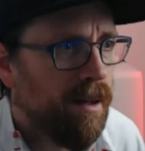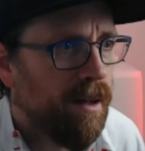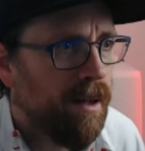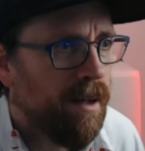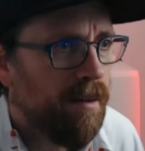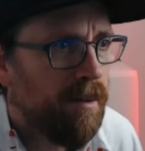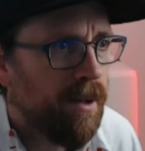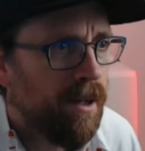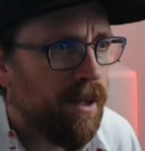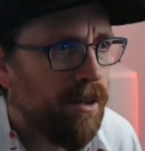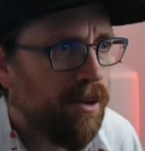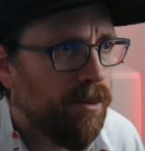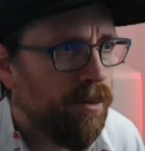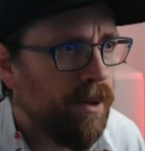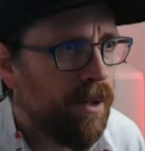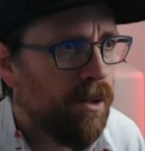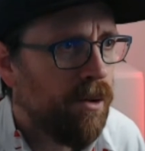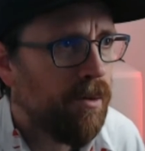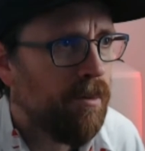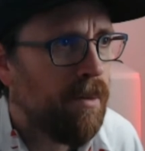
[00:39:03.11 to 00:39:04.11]
I'm going to hit the
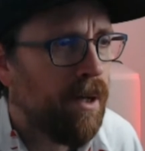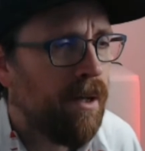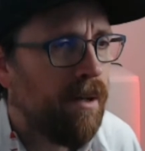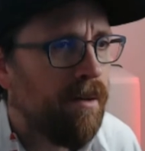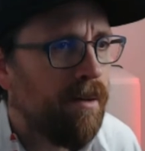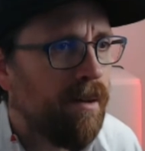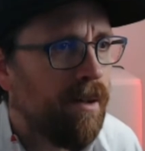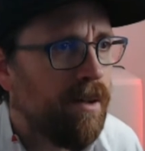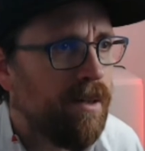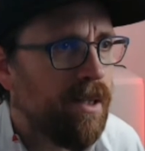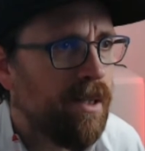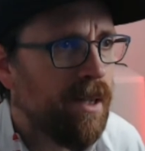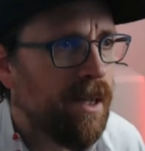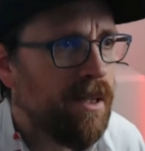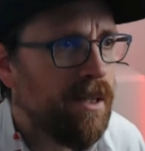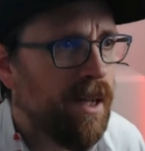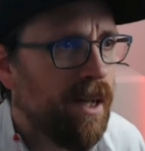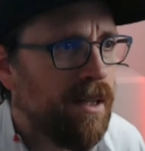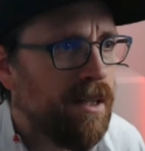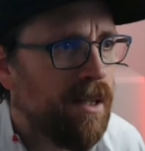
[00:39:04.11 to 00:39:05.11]
reload button because it
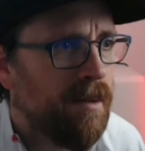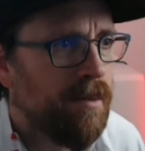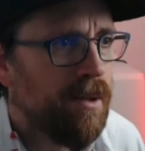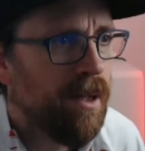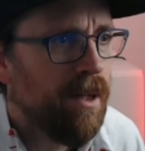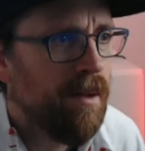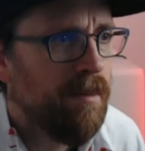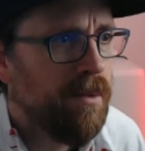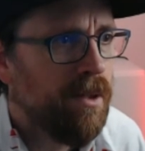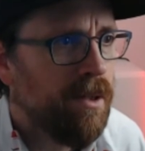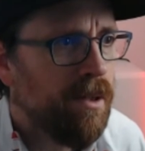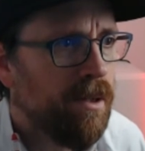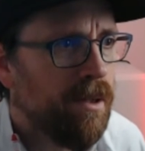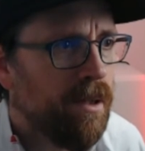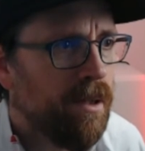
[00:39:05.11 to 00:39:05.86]
does that sometimes.